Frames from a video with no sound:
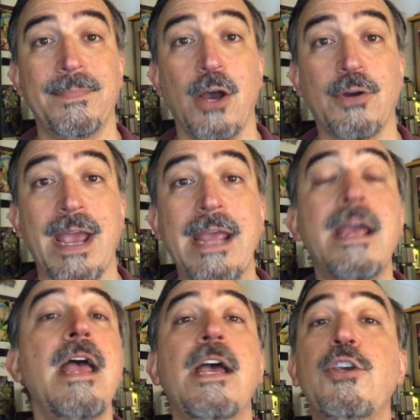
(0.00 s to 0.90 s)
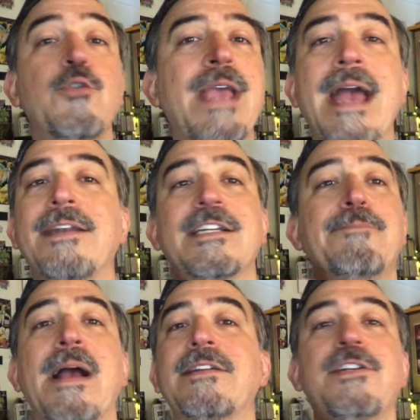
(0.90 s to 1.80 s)
Okay? You can't
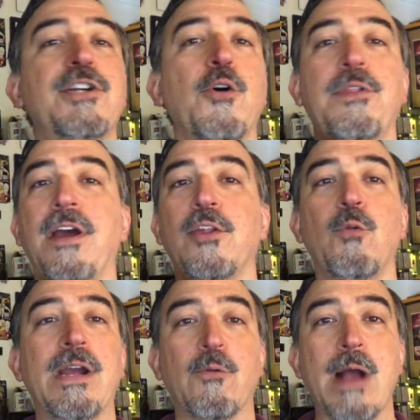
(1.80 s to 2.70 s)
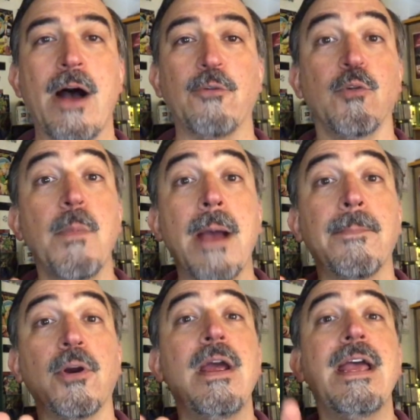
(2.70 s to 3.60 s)
expect it to go the other way around.
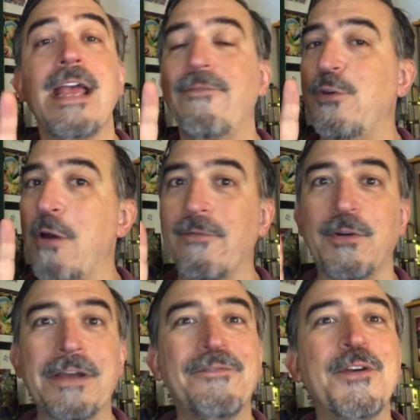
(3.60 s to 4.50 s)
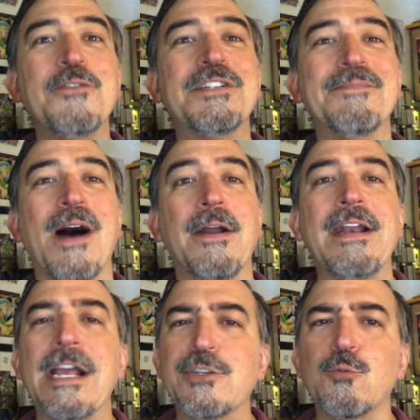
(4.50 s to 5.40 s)
Remember, if you're ever confused about it,
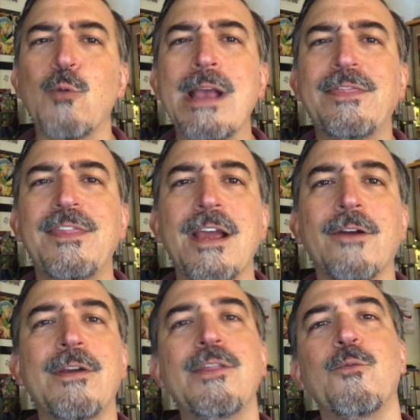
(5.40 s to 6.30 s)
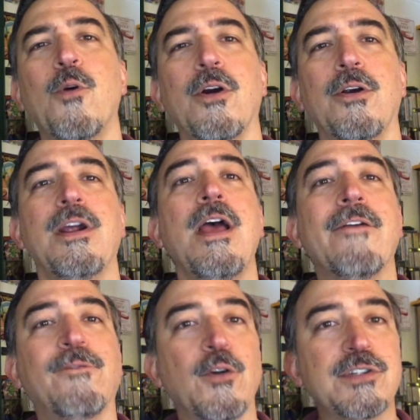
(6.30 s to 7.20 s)
it's right there in the word.
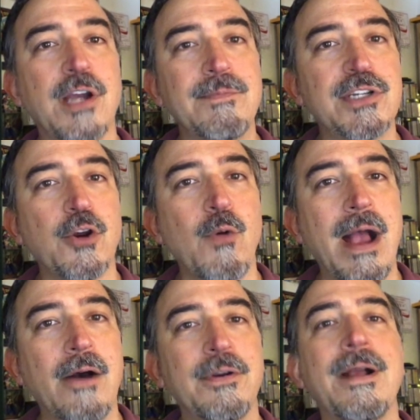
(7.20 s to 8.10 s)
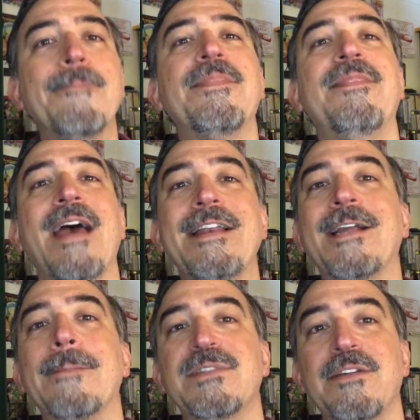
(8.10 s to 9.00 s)
First comes the crowd, then
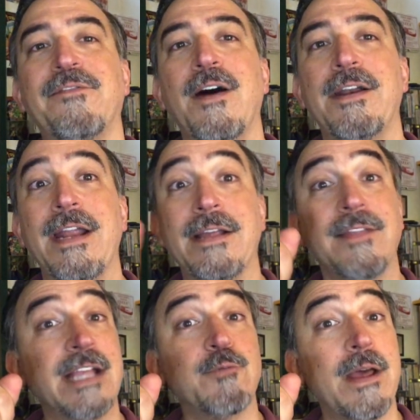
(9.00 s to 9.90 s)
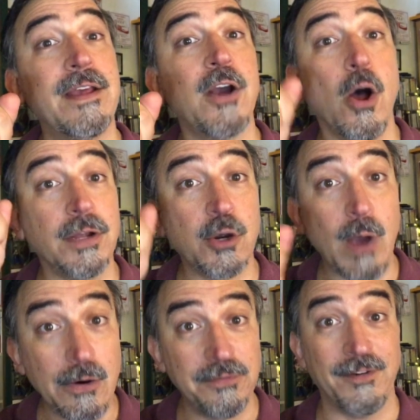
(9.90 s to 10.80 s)
comes the funding. That's why they call it
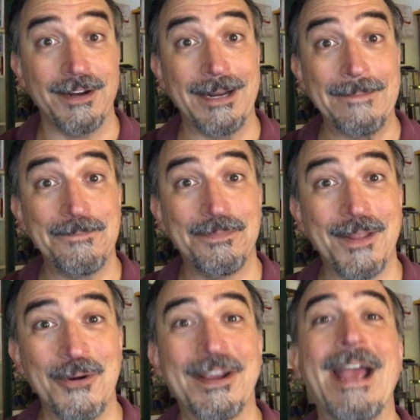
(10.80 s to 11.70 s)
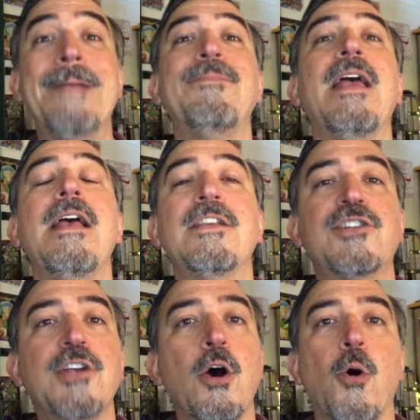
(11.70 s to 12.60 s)
crowdfunding. Okay?
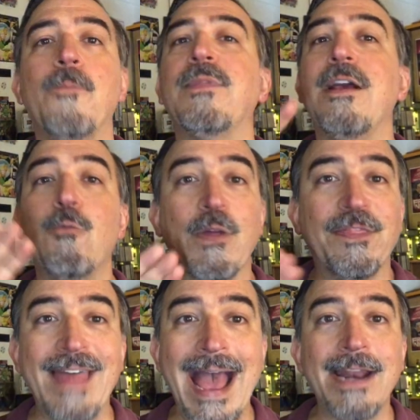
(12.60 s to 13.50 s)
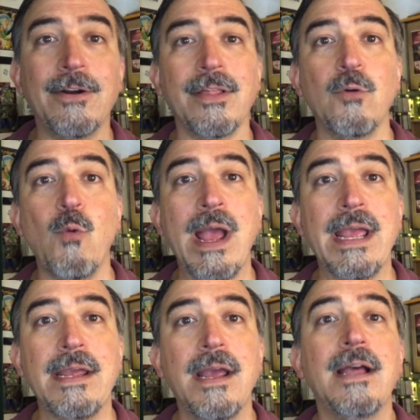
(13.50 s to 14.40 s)
So, with that out of the
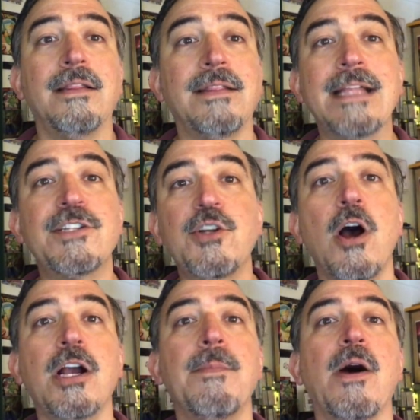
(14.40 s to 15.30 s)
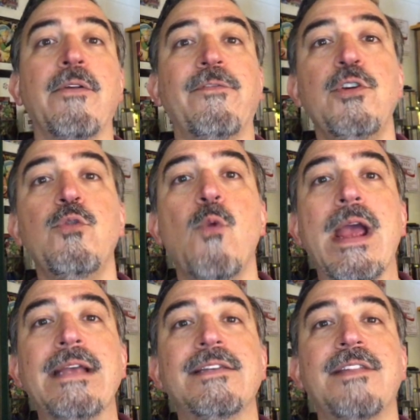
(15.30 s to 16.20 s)
way, let's talk about a few
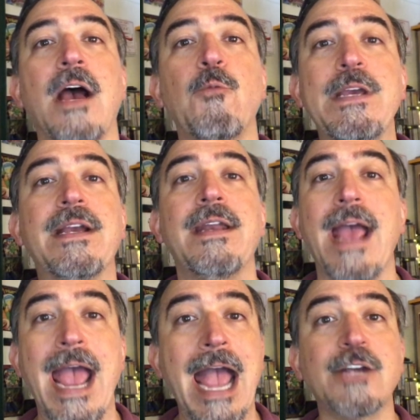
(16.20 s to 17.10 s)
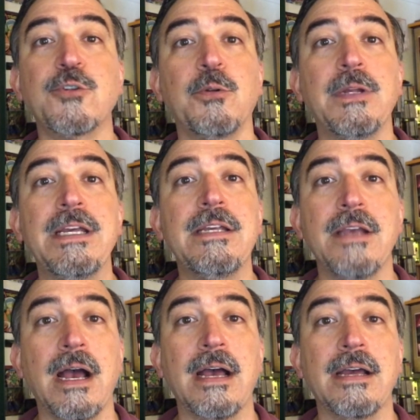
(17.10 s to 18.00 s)
ways that we can actually
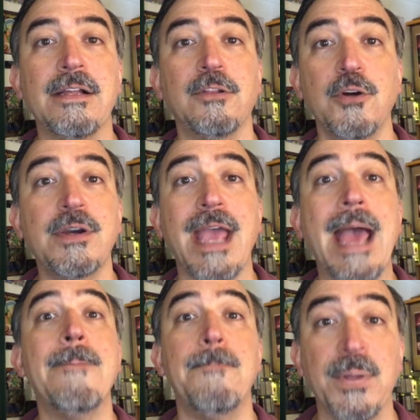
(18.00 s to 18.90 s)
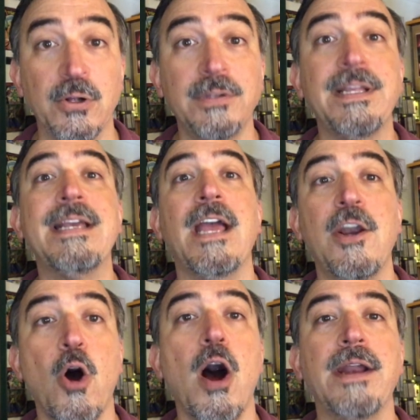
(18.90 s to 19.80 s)
look at building an
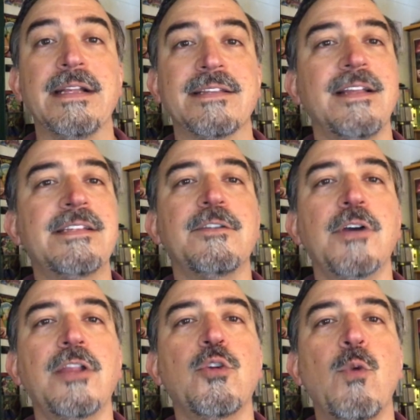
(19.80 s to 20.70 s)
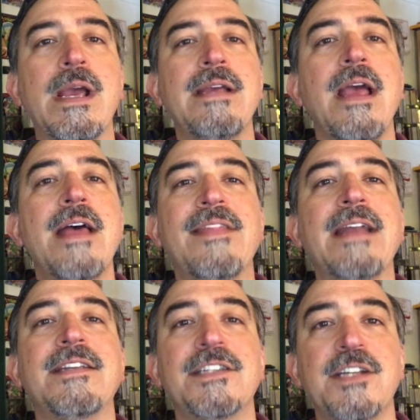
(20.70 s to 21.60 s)
audience. Let's look at the way
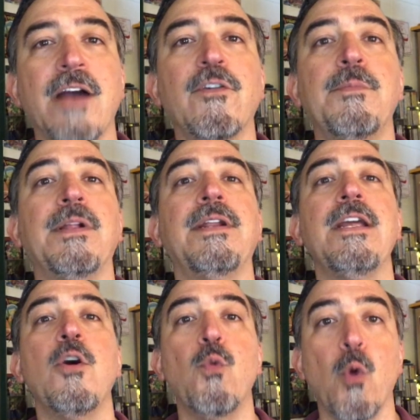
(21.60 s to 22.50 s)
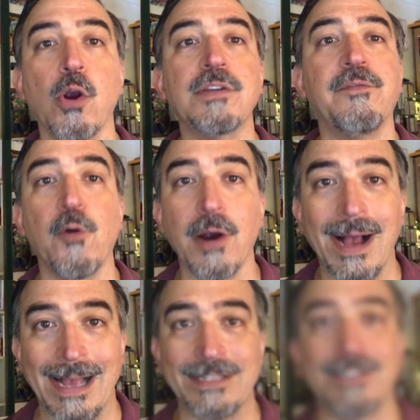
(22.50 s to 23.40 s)
that discoverability works for
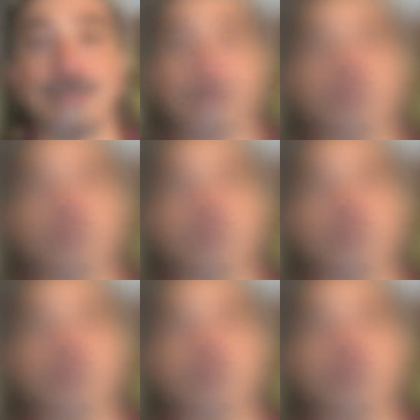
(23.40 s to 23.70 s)
us.